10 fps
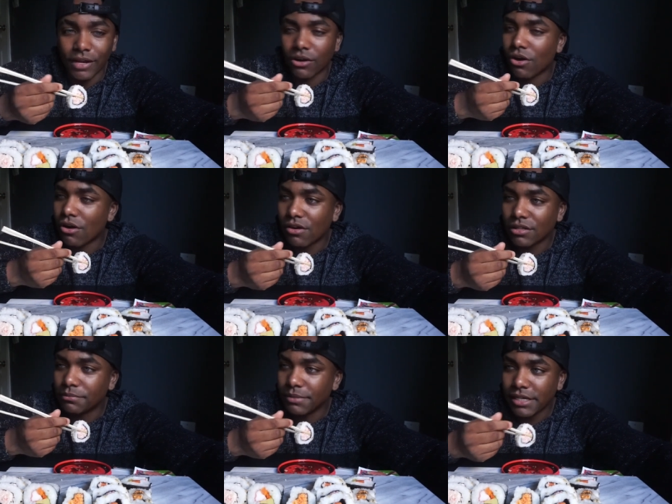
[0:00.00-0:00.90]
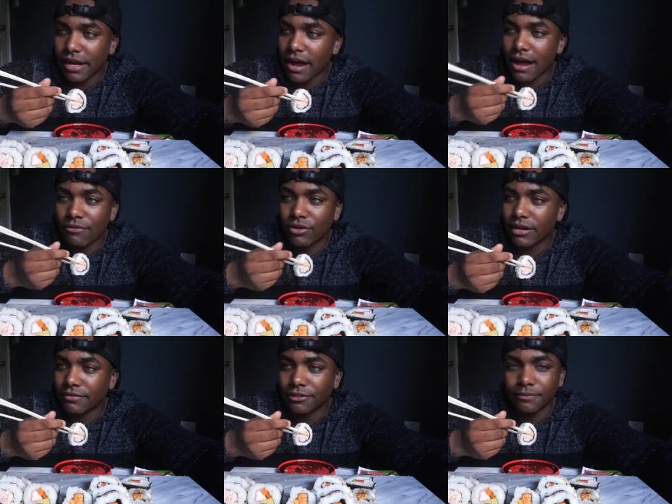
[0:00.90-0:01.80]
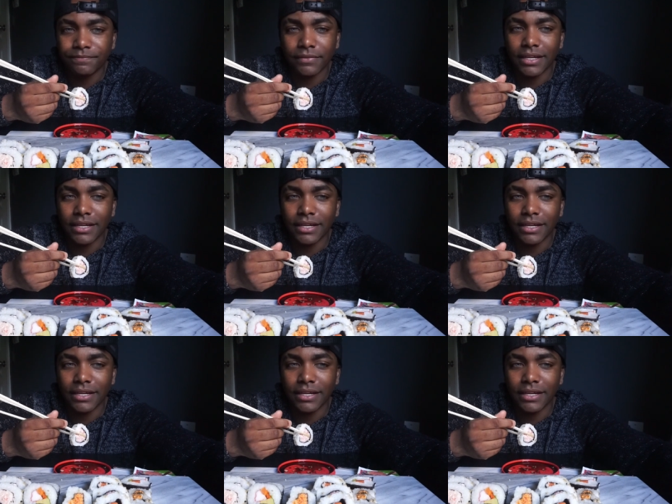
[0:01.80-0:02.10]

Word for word: Like all the beehive, whatever.